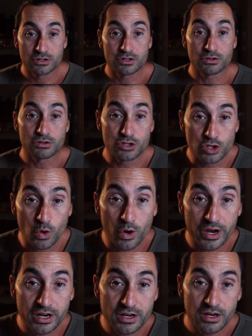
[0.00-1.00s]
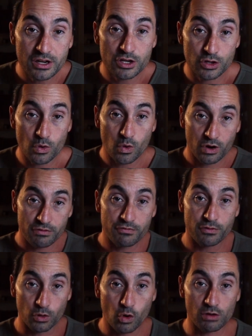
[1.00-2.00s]
To join your
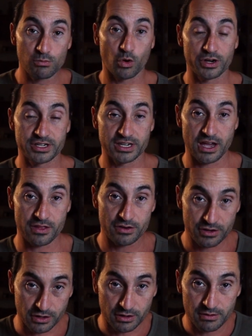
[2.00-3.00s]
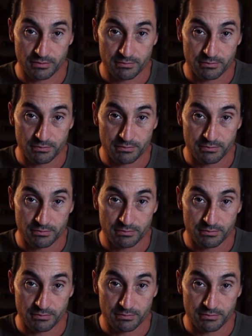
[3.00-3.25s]
floorboard together, your